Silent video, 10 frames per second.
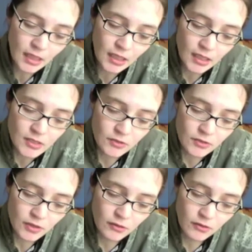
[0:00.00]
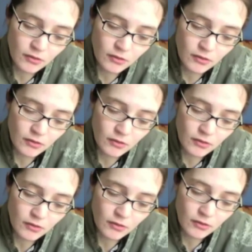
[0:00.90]
so the whole, but
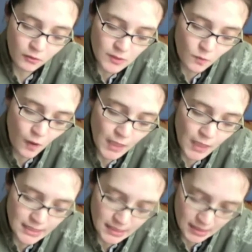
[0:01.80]
kind of always wanted